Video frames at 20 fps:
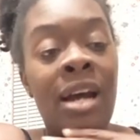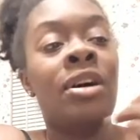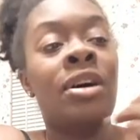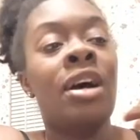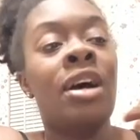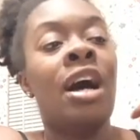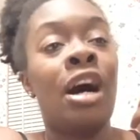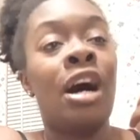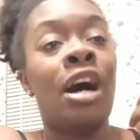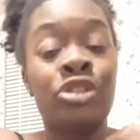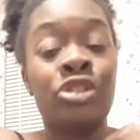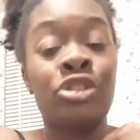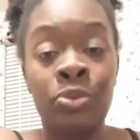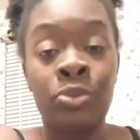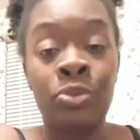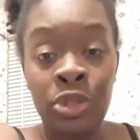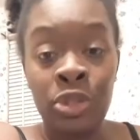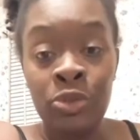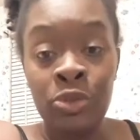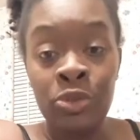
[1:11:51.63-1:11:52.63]
also
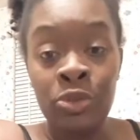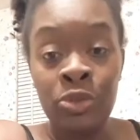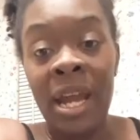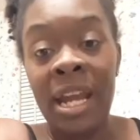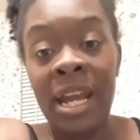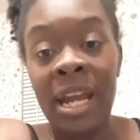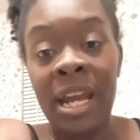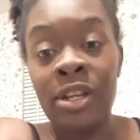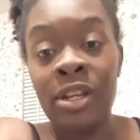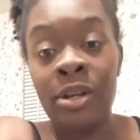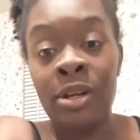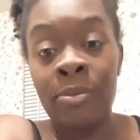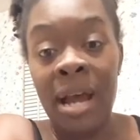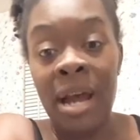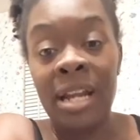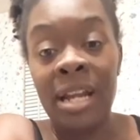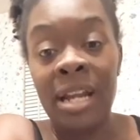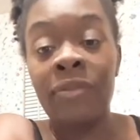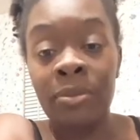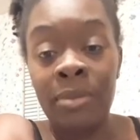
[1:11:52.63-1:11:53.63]
reduce pain in your body,
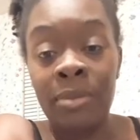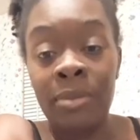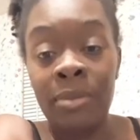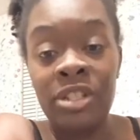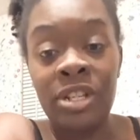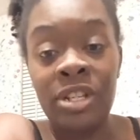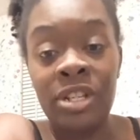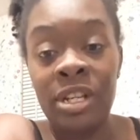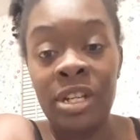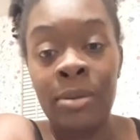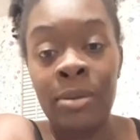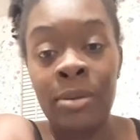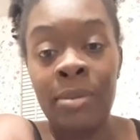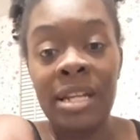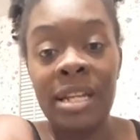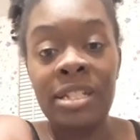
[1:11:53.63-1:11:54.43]
inflammation in your body.